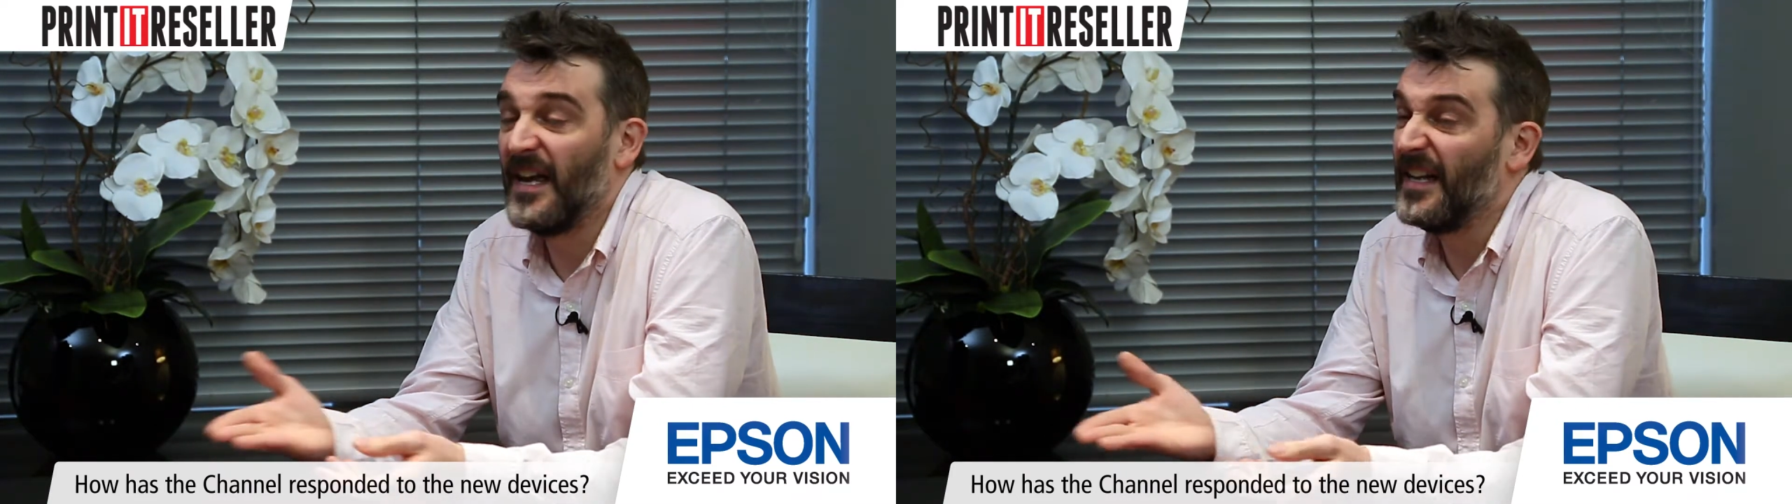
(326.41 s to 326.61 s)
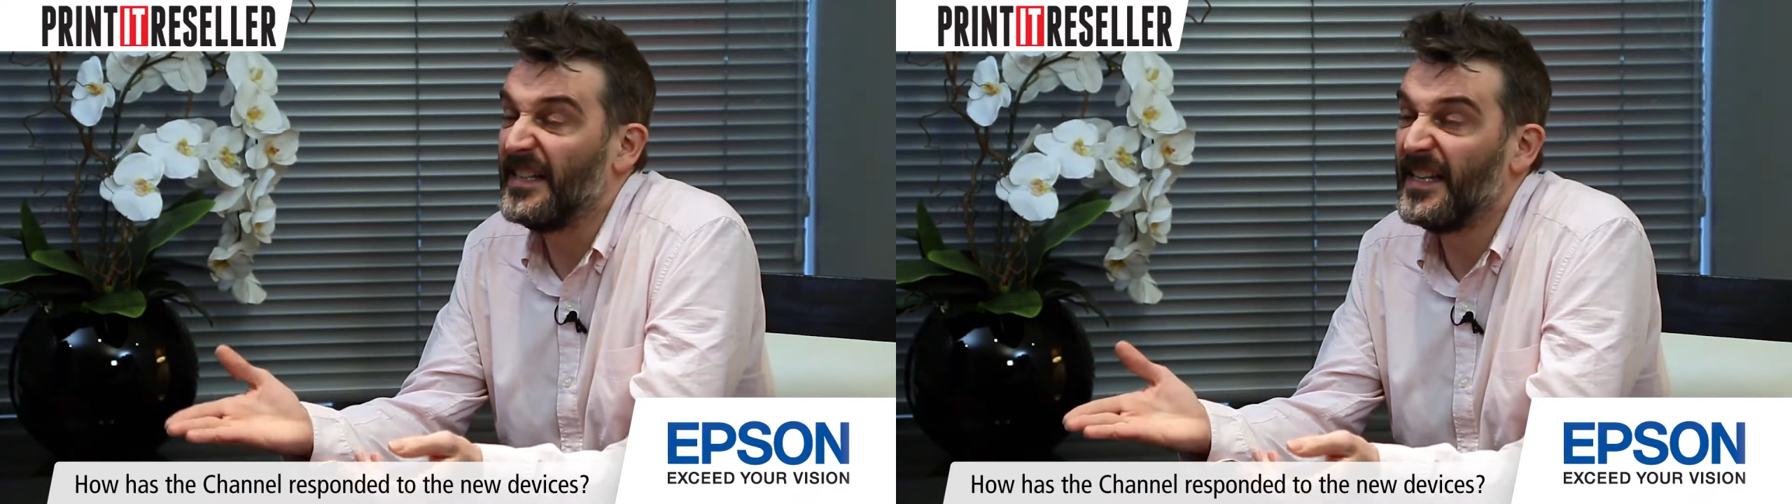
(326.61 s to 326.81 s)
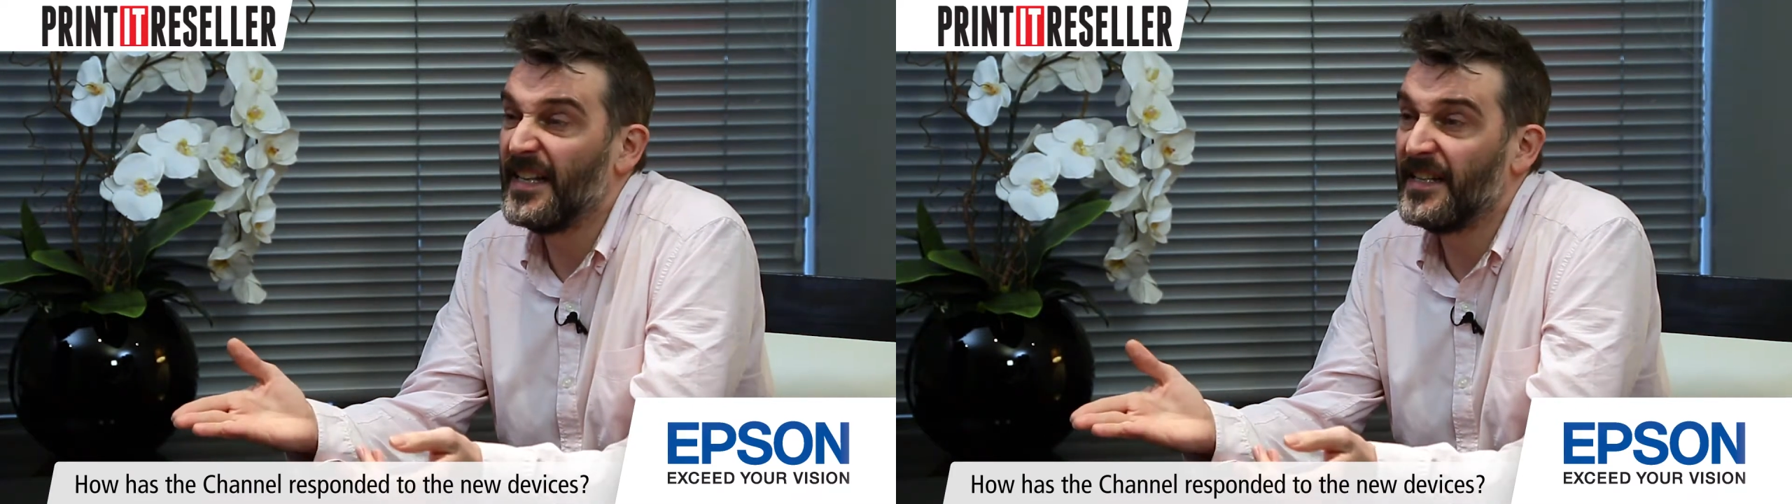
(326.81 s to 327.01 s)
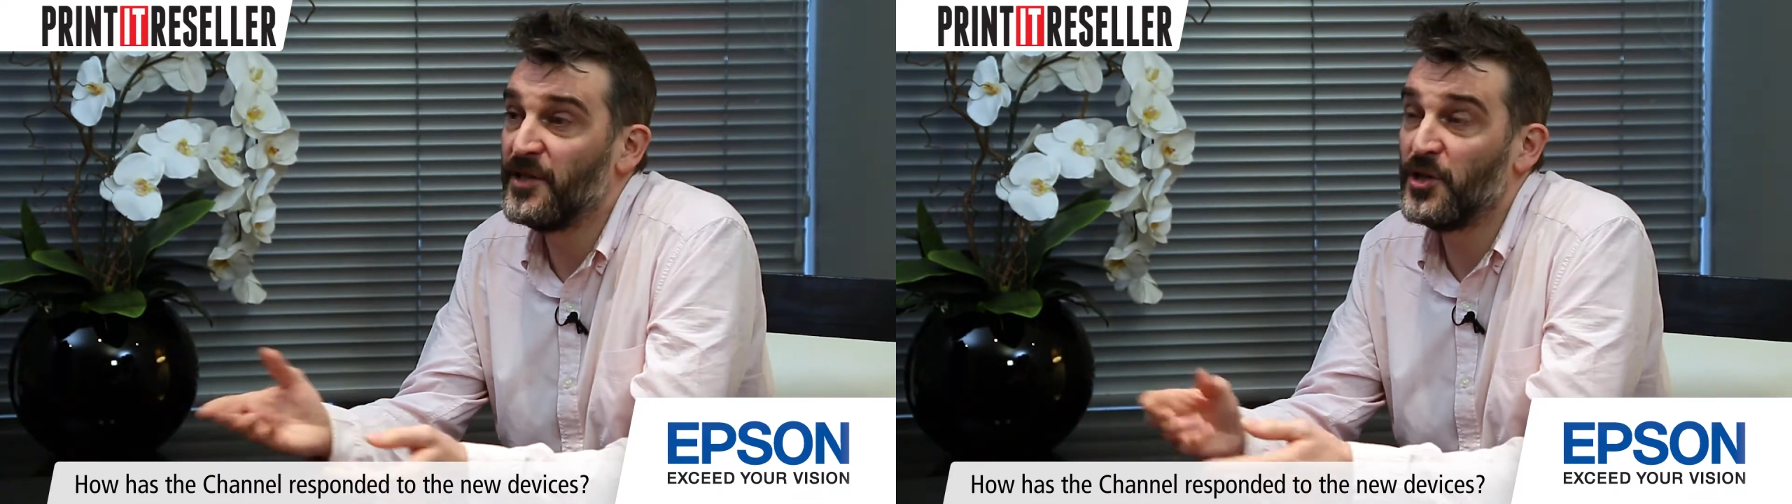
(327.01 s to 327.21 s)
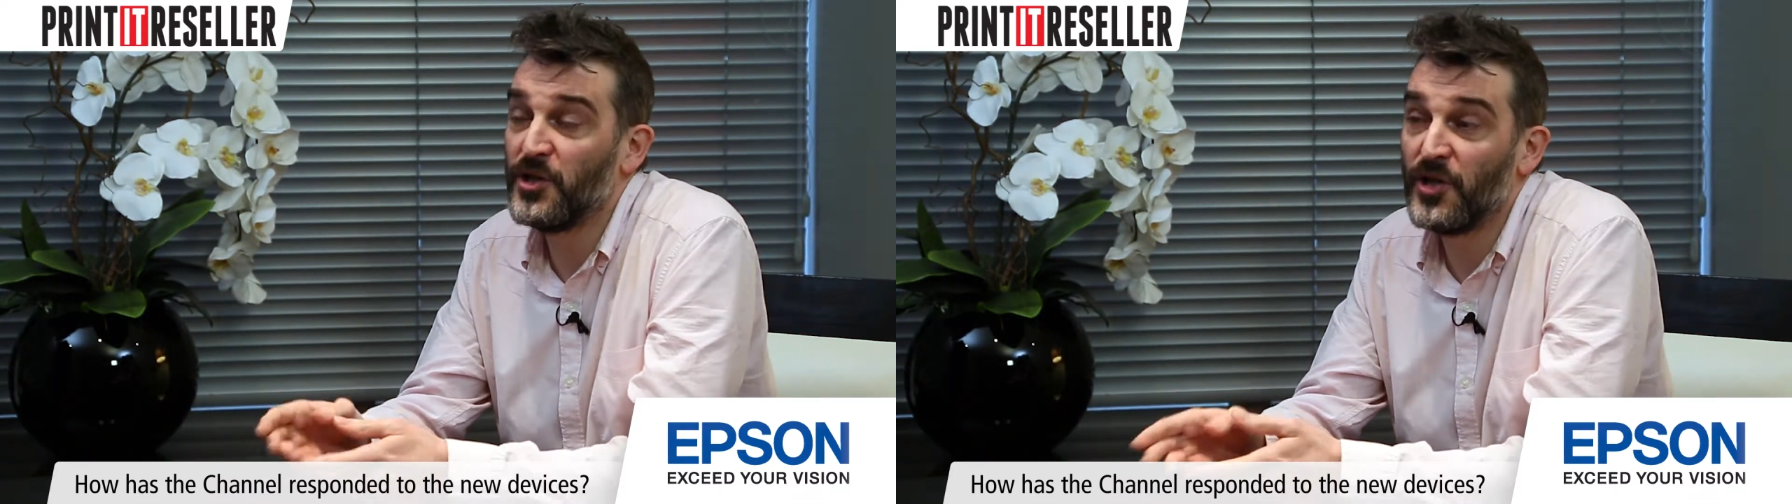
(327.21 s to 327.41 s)
a year,
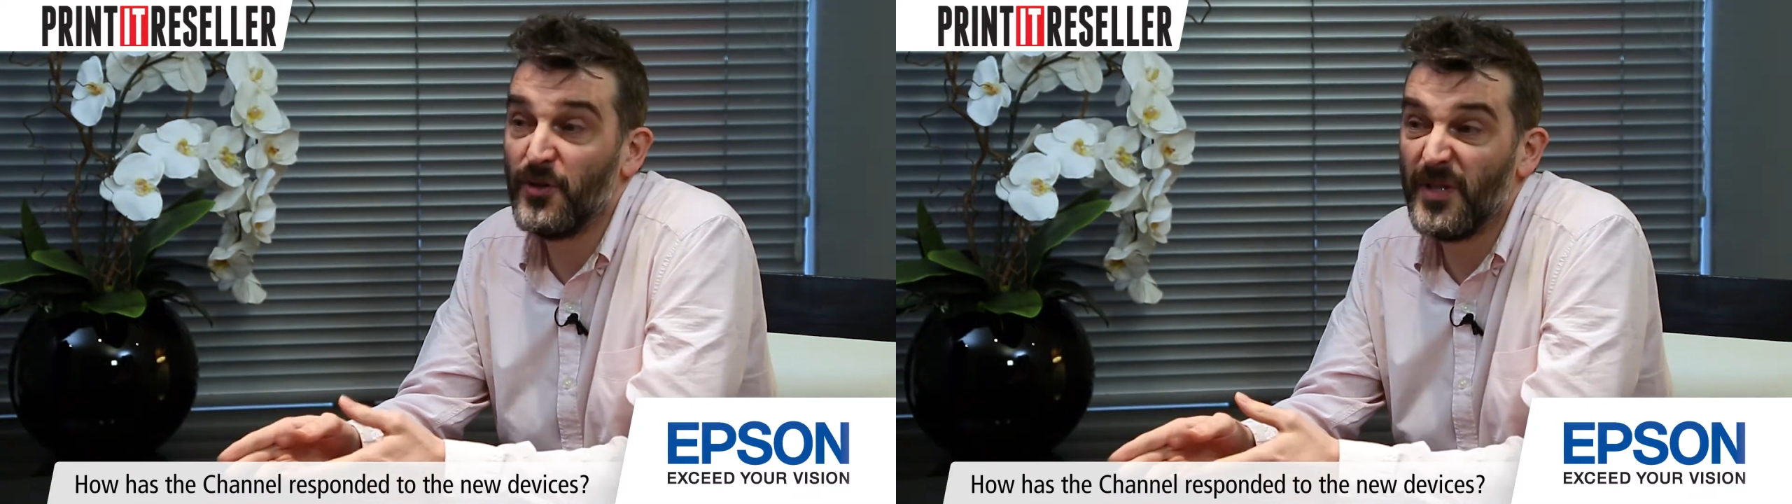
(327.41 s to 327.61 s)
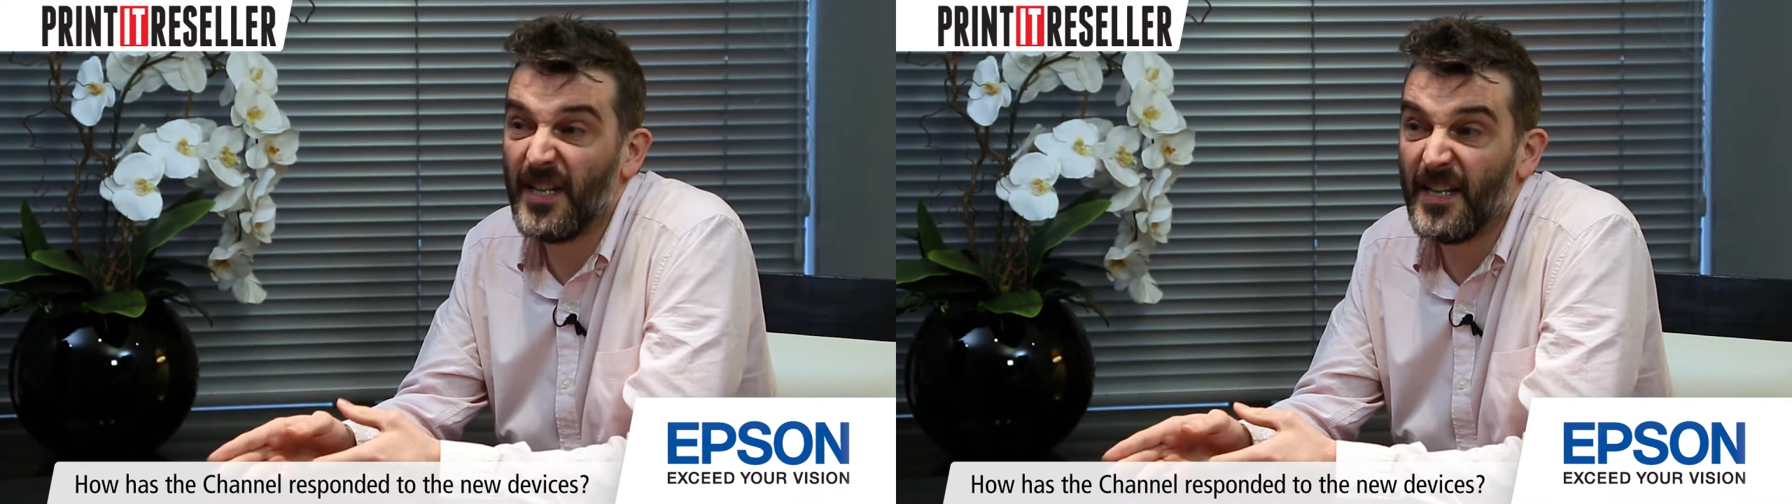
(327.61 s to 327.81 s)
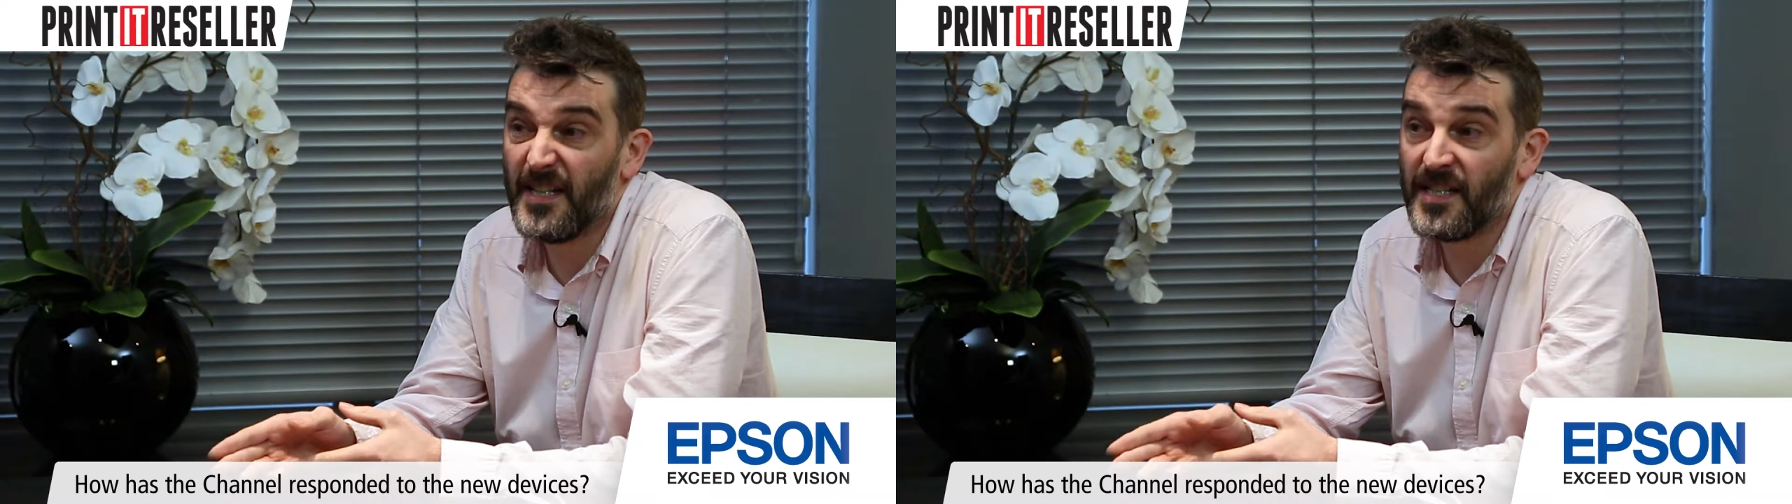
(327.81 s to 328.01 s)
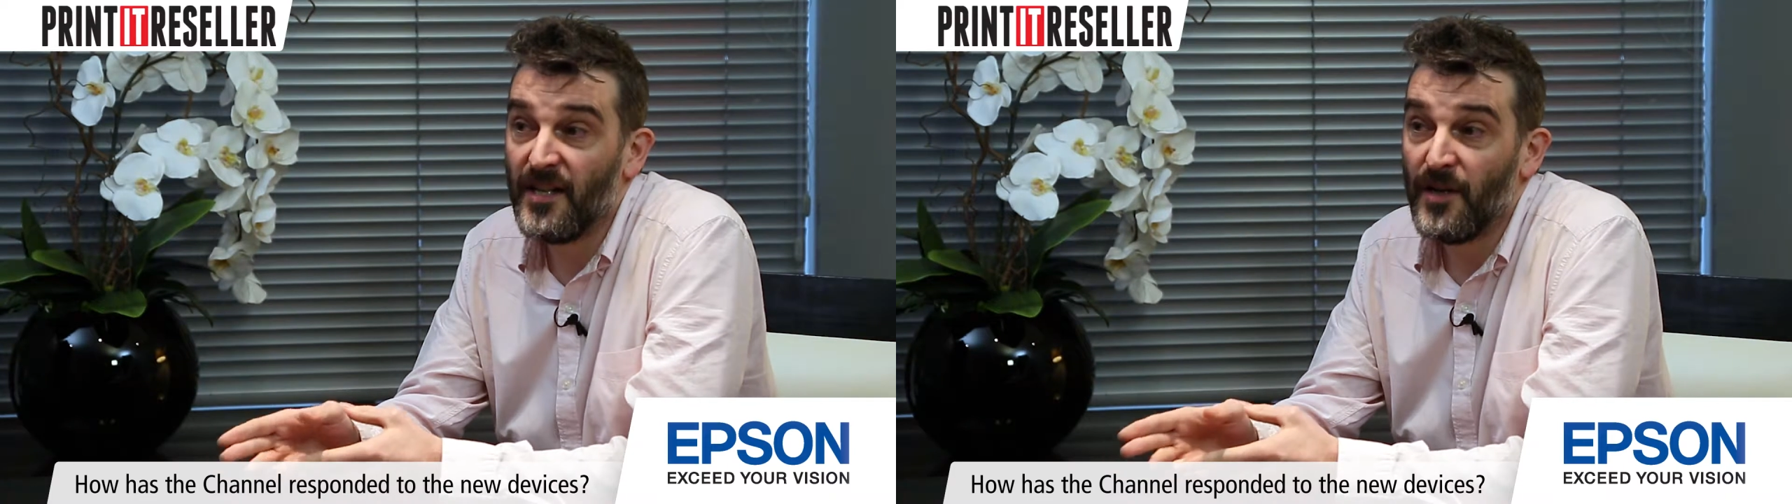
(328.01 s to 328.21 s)
2 years,